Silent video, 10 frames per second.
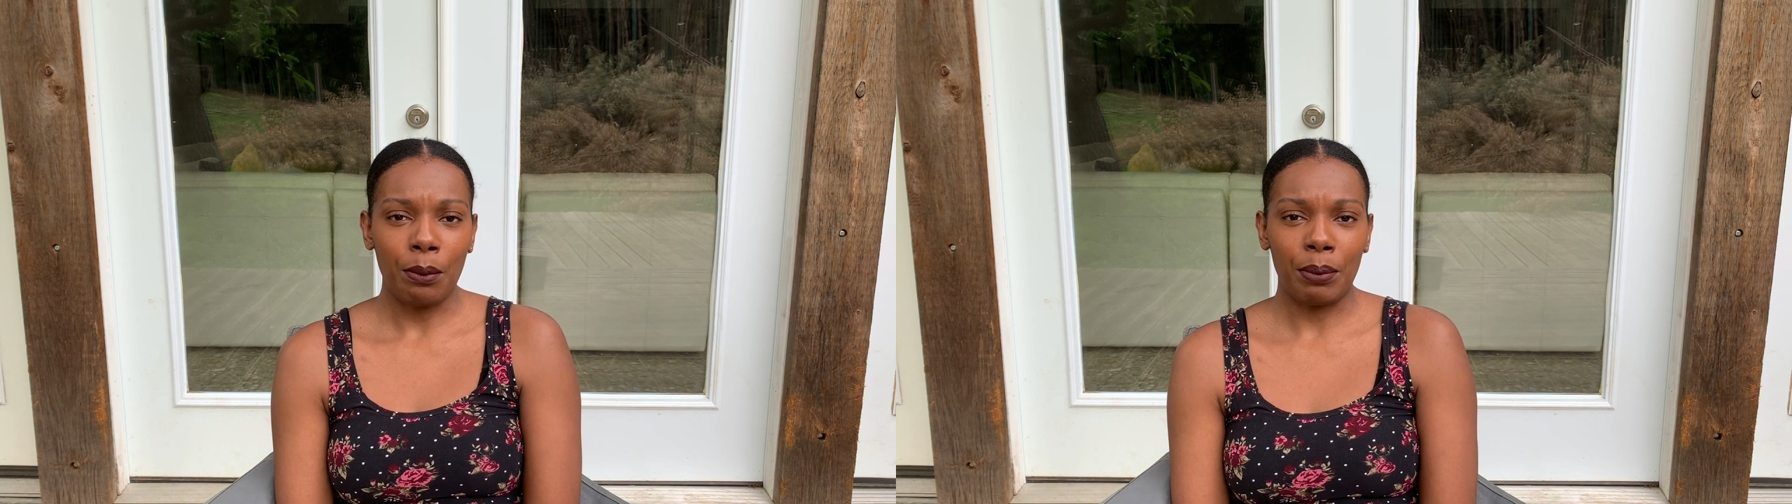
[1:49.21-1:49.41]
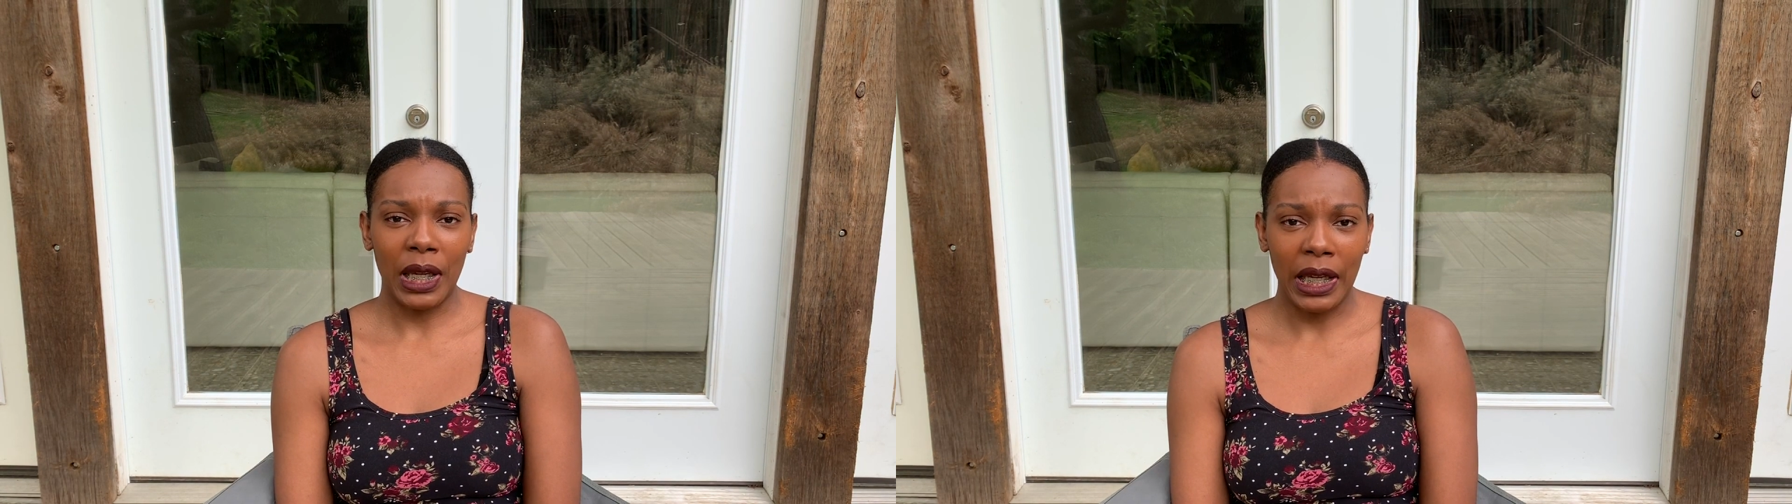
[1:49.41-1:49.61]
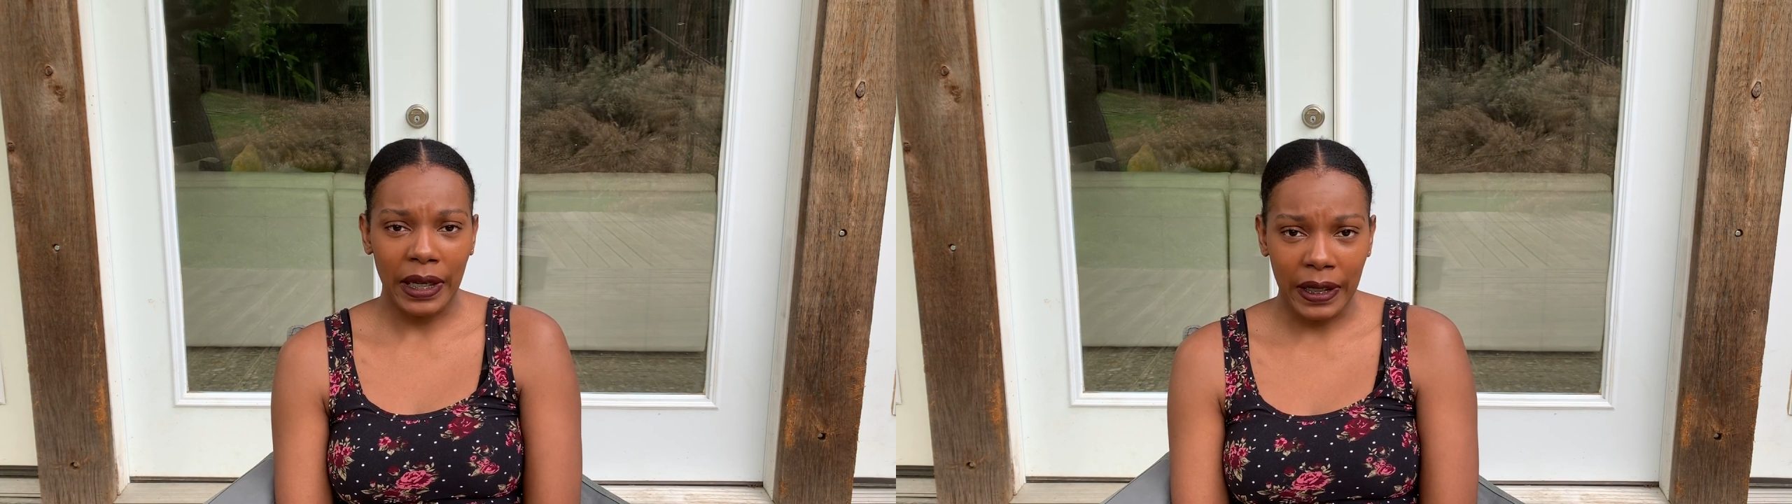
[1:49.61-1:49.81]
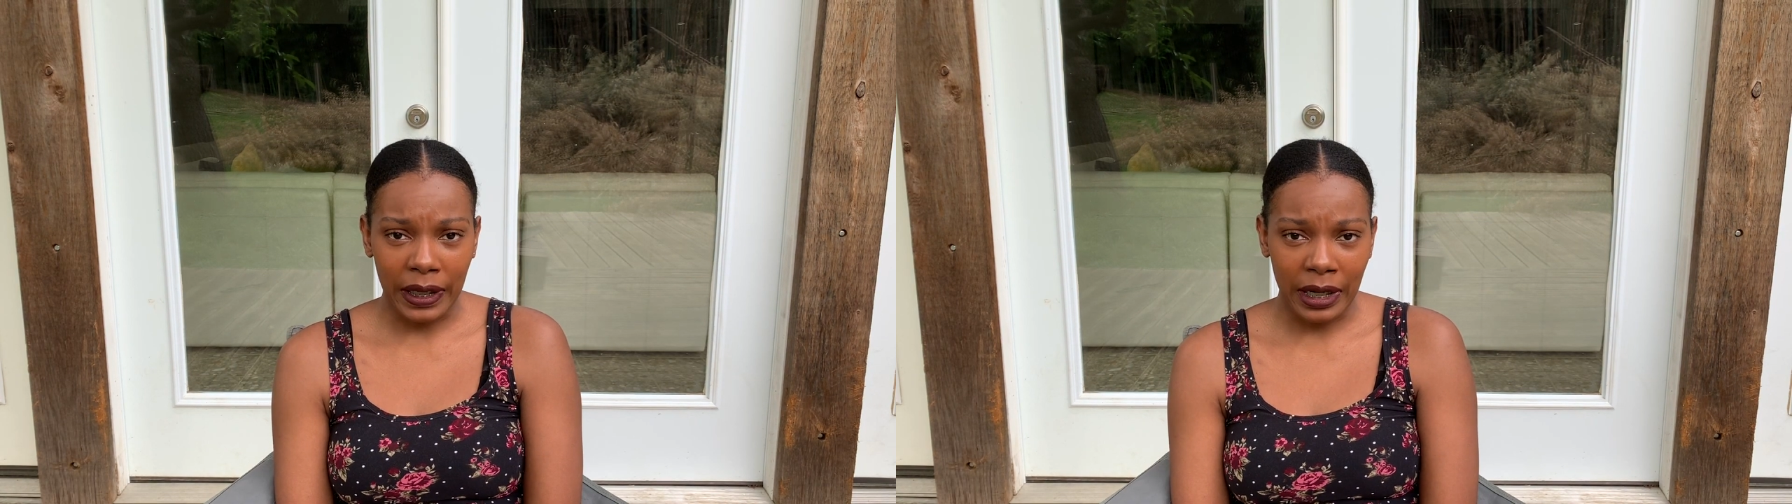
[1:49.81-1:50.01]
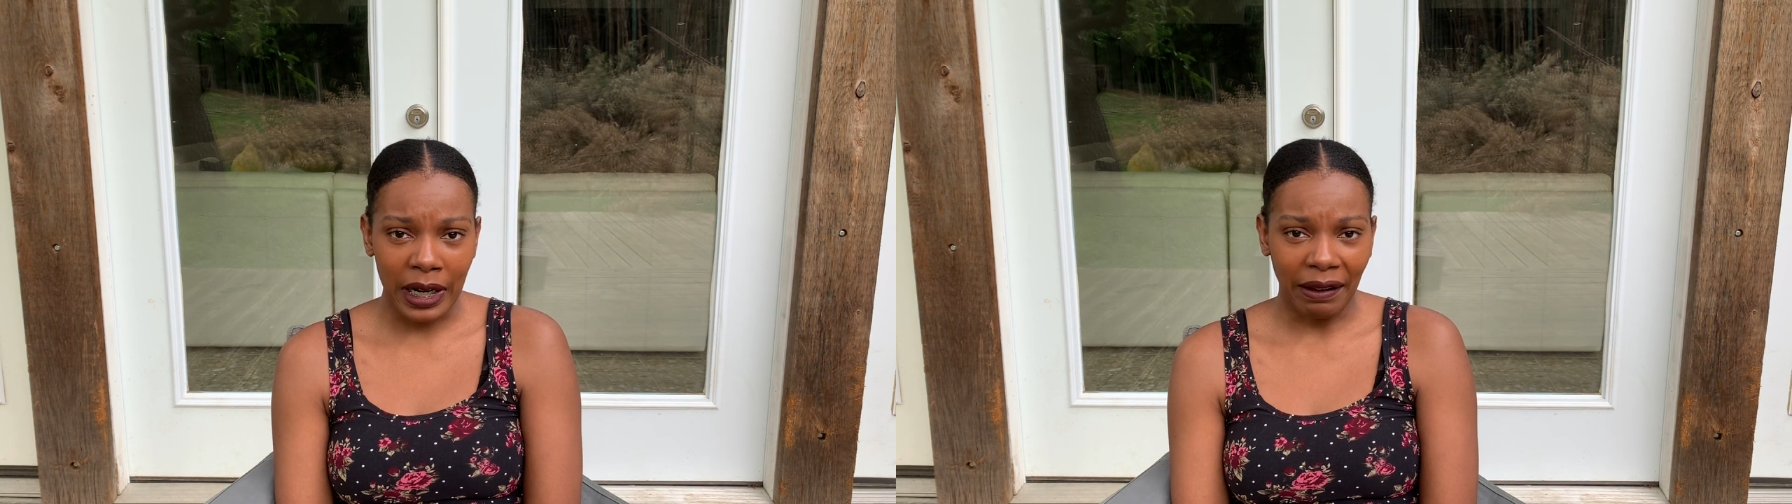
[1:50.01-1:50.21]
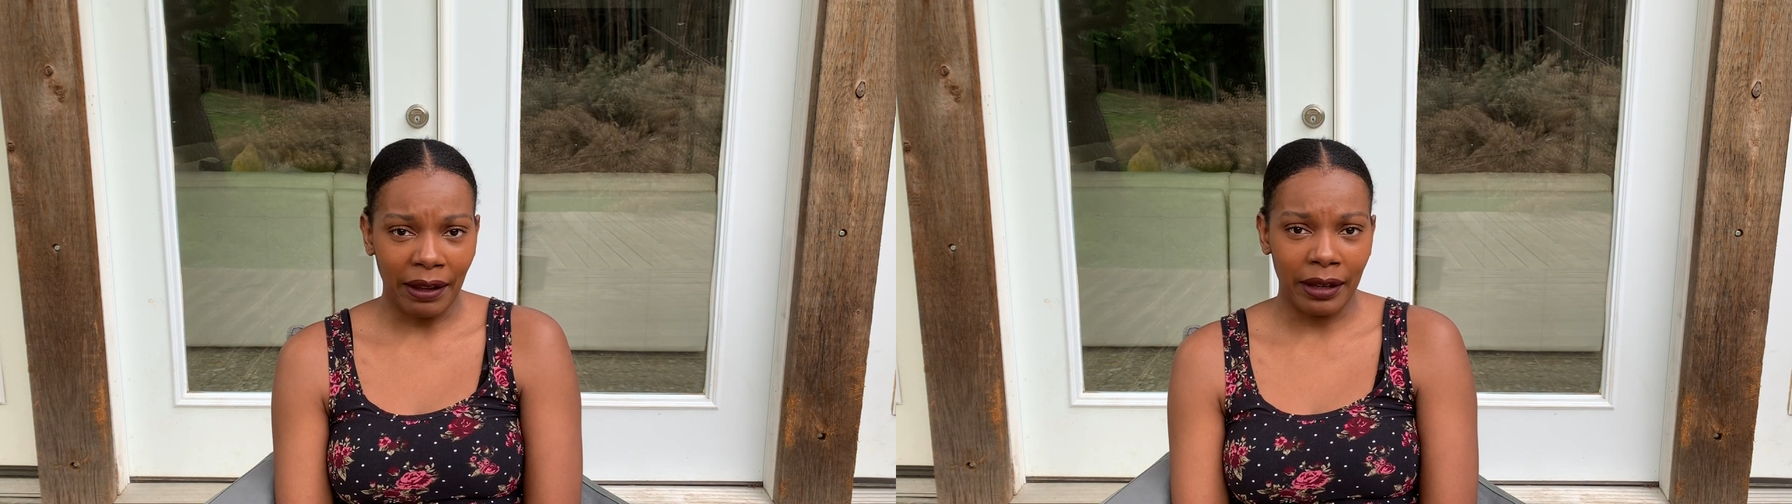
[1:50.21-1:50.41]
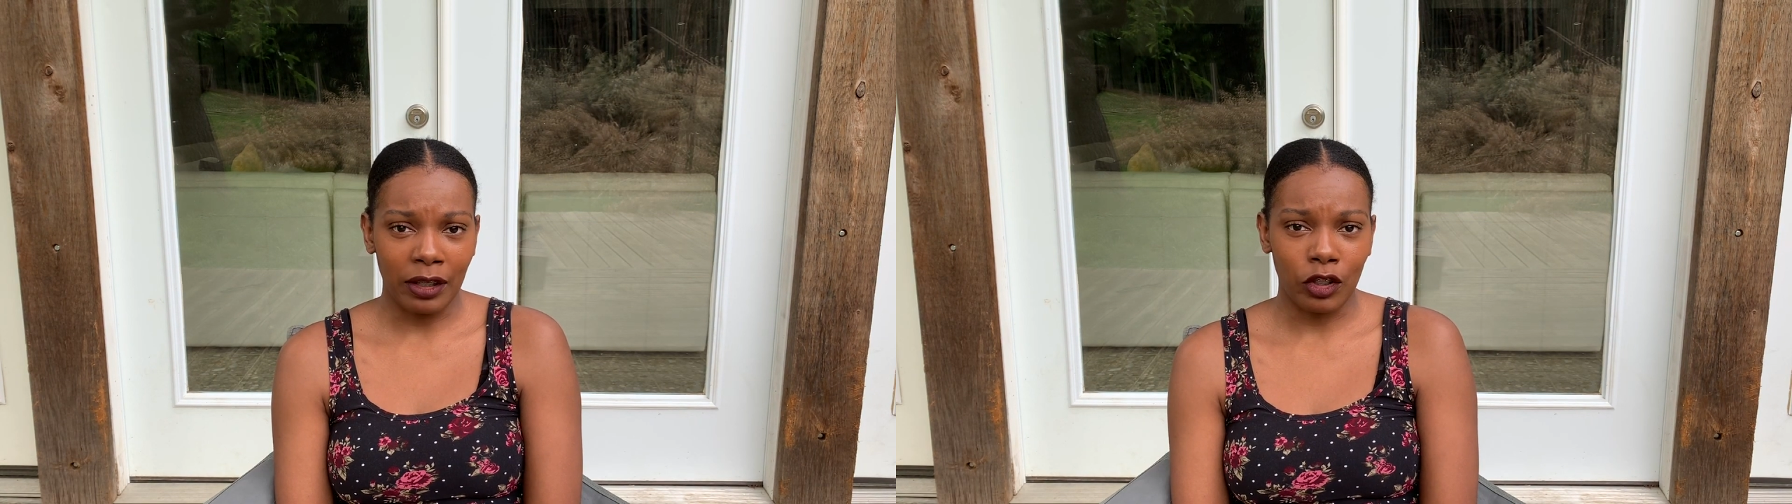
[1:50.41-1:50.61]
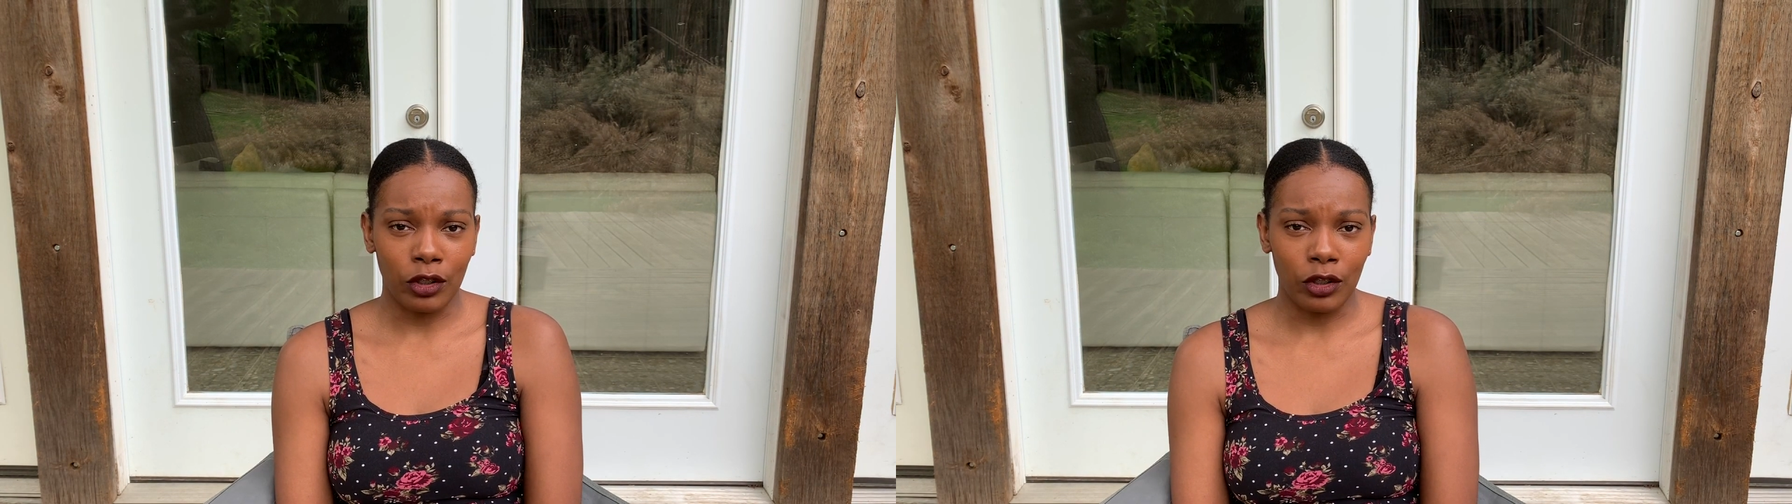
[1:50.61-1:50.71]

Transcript: be here and